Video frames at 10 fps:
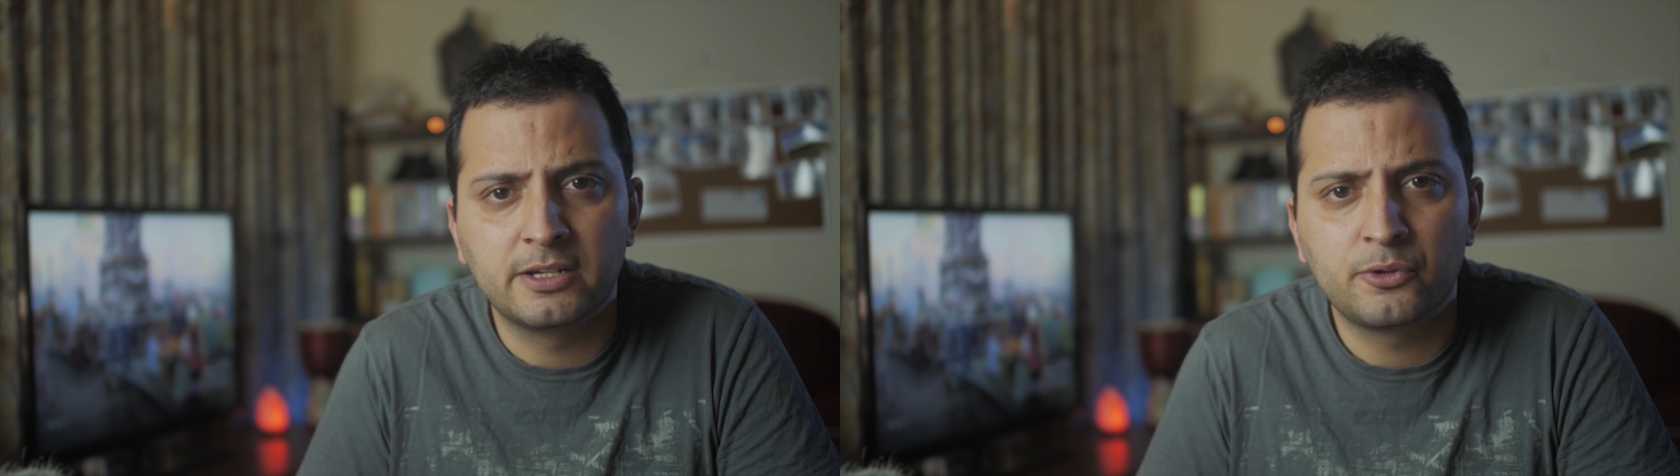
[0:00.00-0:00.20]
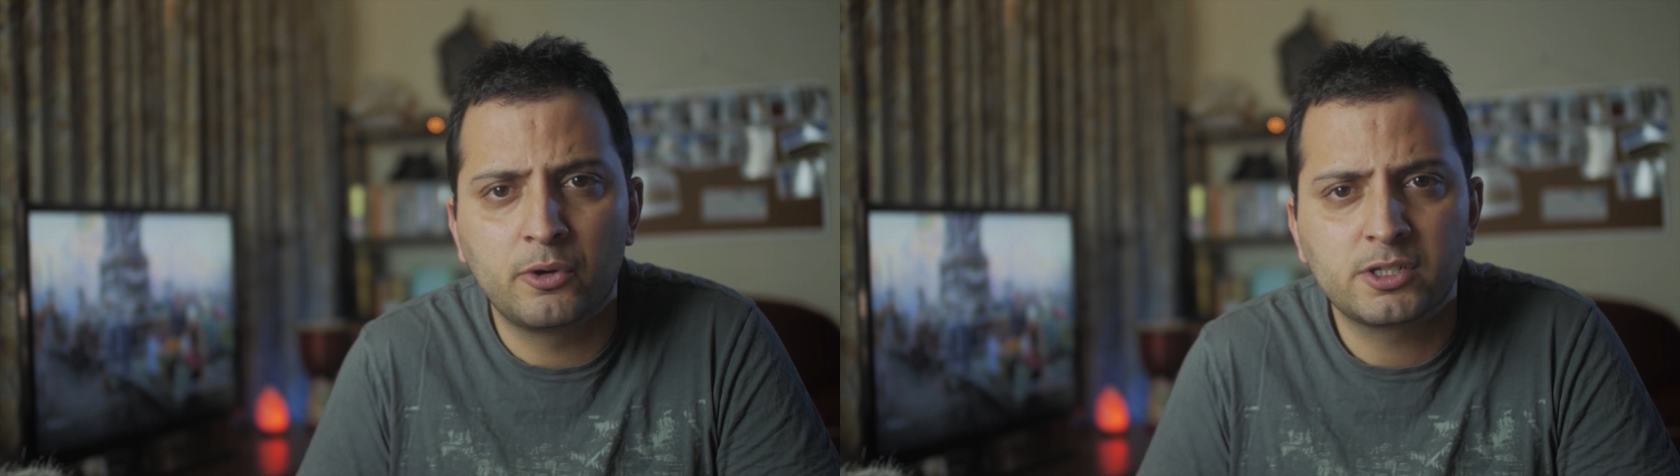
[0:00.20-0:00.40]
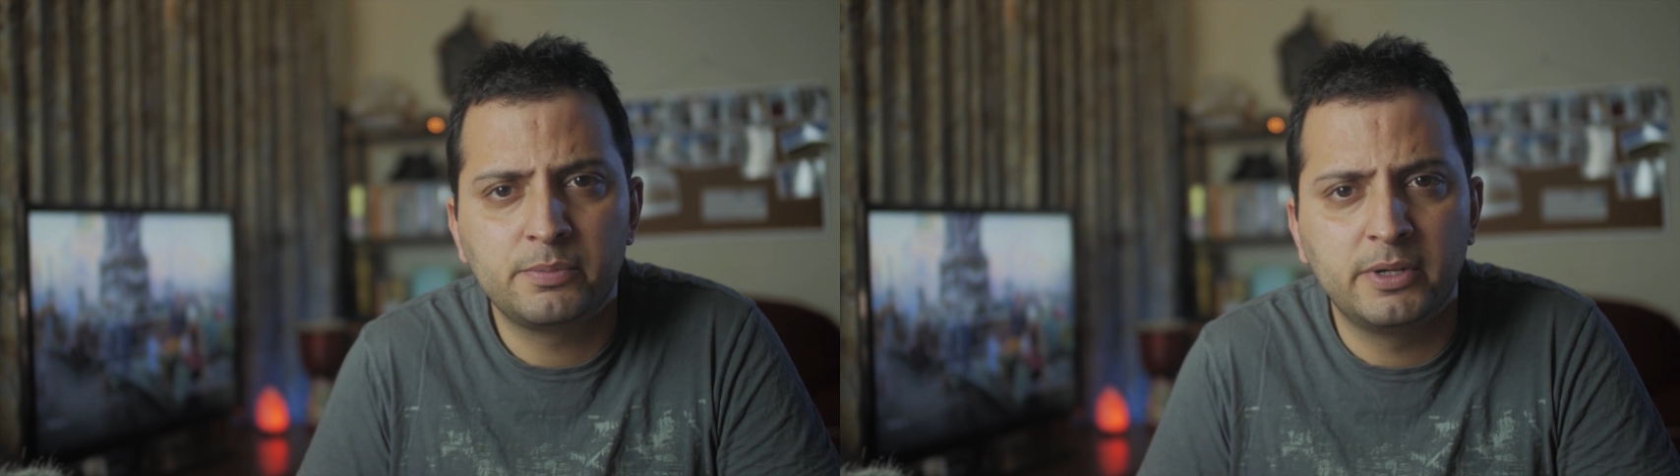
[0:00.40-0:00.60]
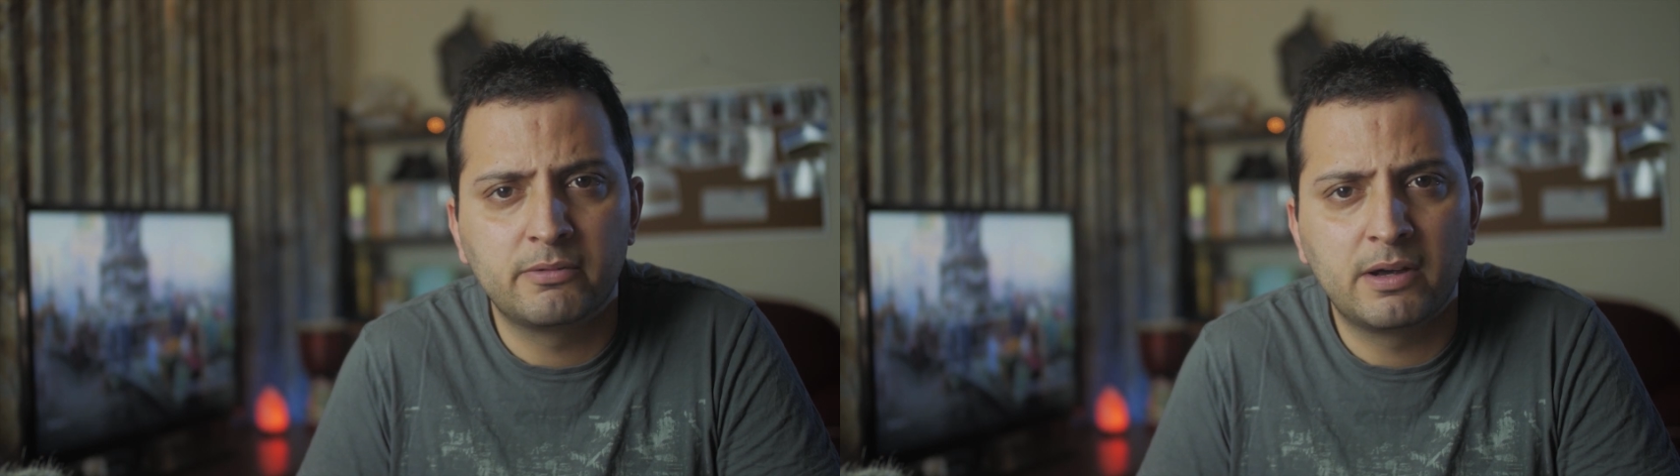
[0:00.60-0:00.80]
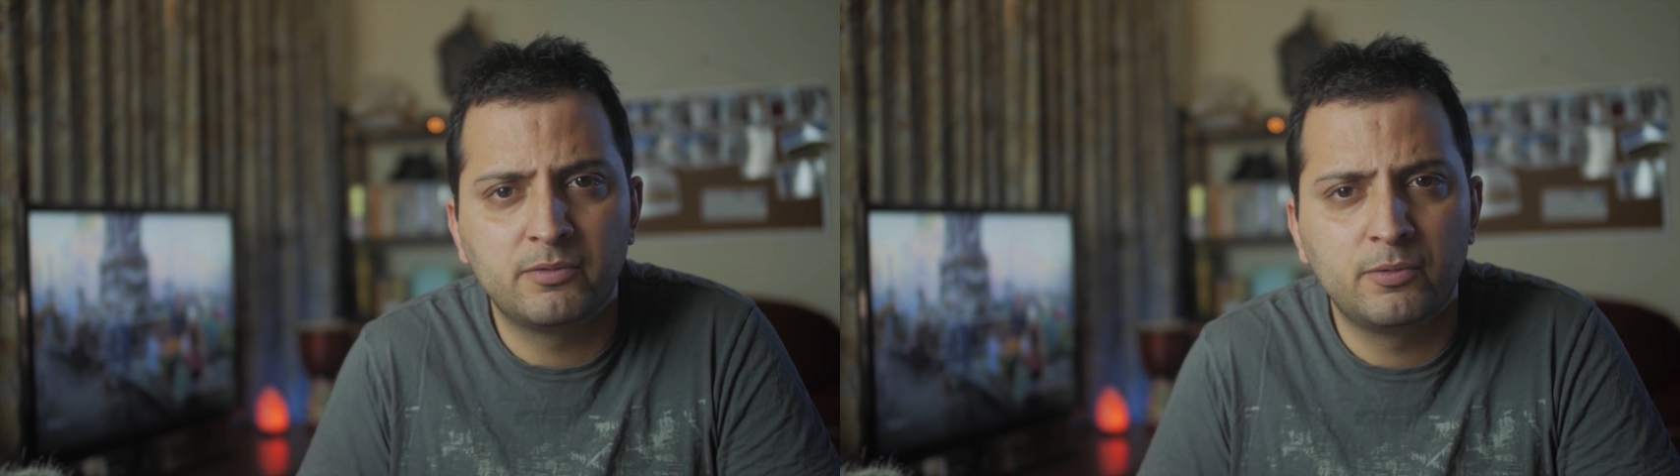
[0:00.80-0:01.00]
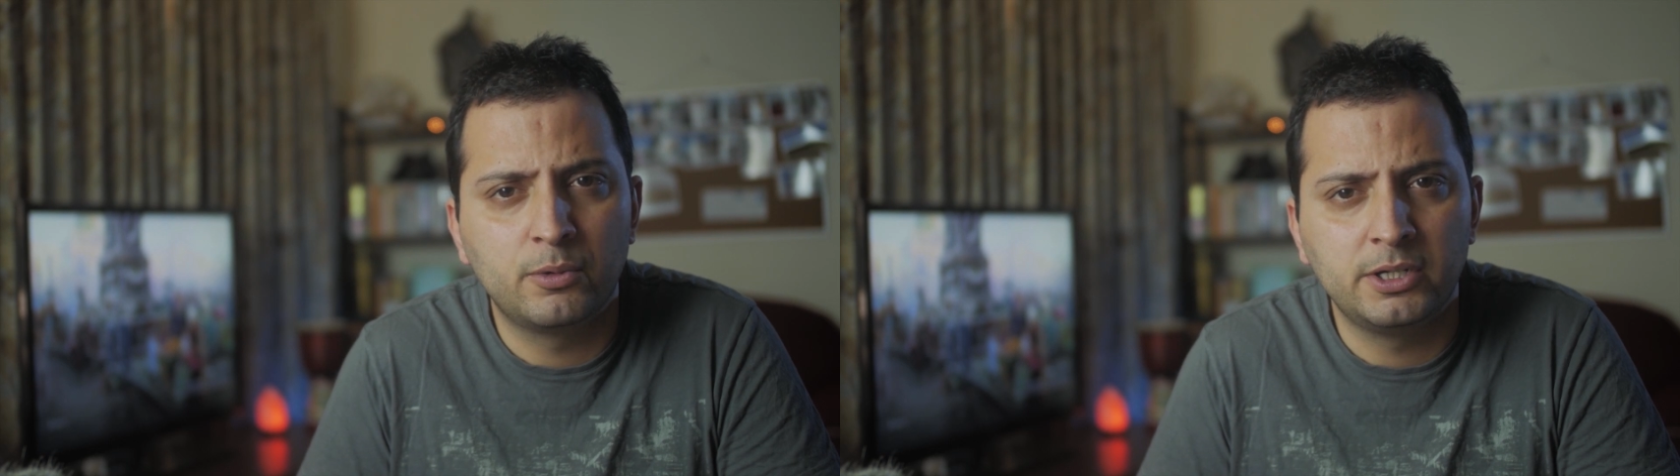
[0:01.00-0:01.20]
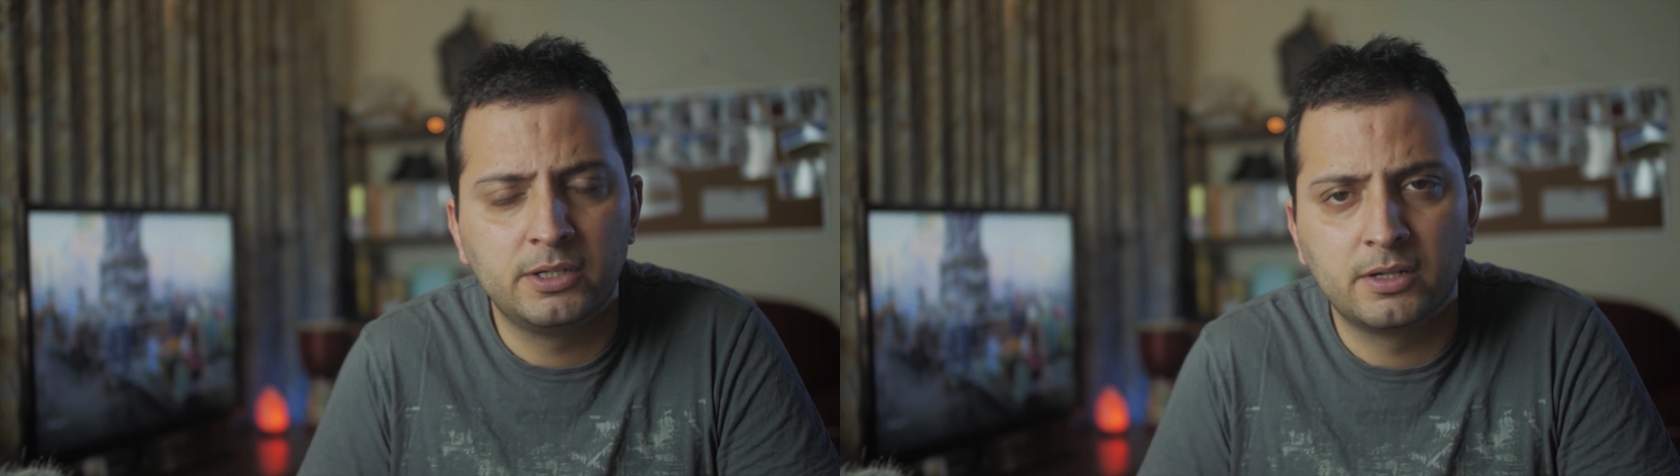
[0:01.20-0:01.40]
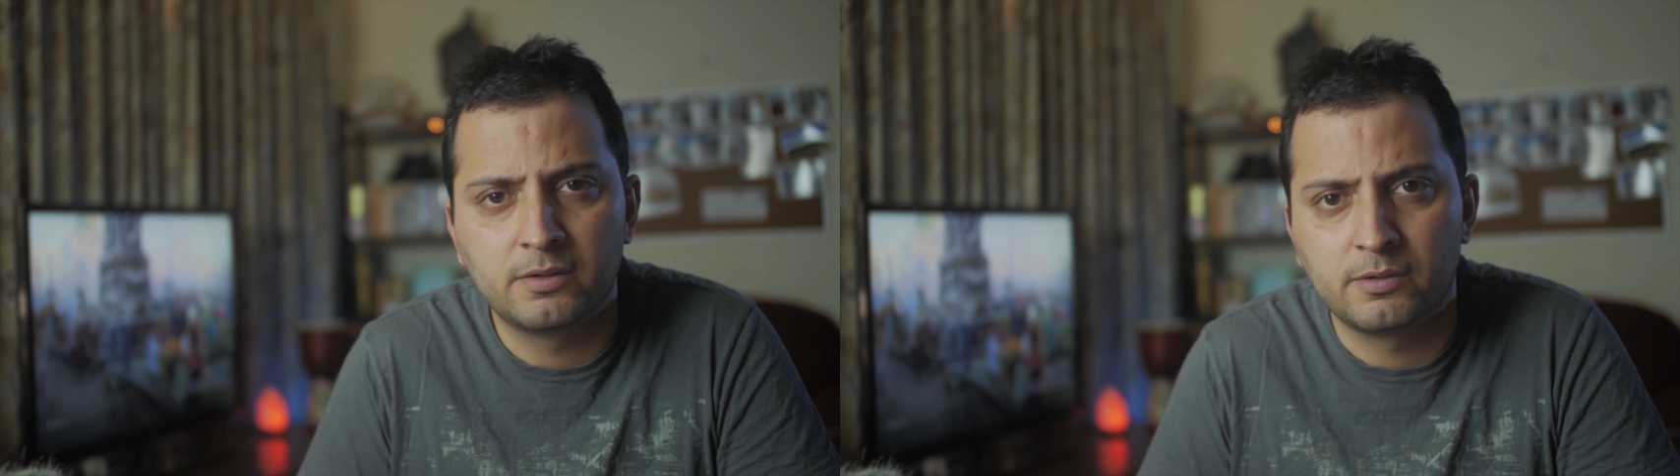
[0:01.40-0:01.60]
it cost me around
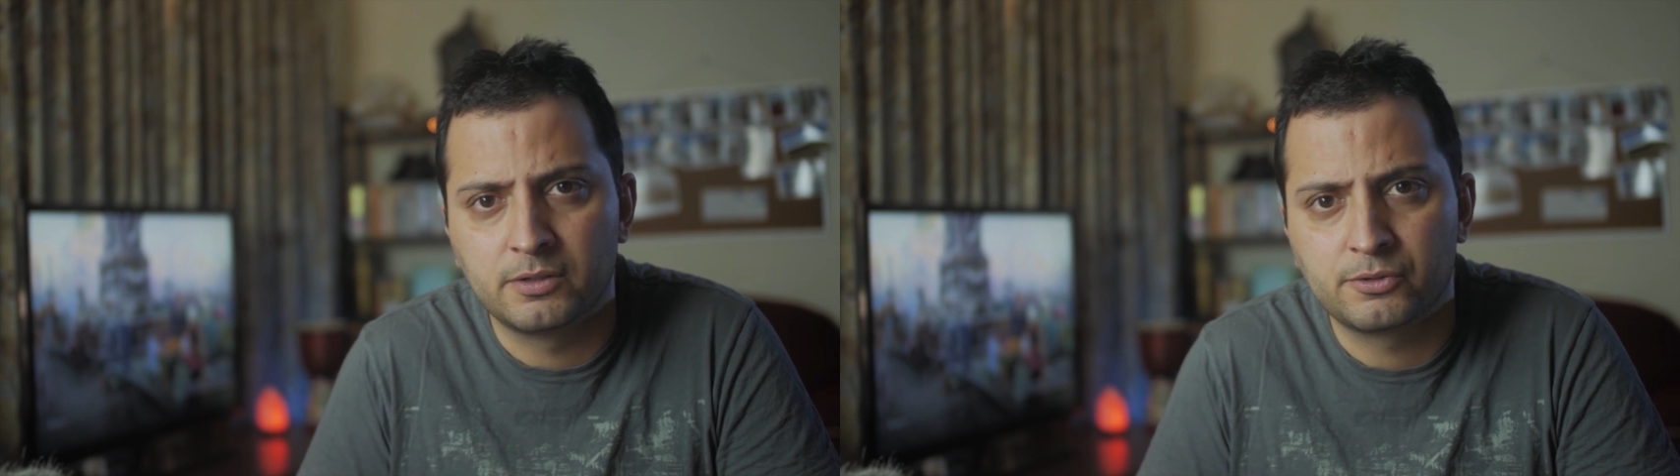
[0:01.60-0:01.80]
1,400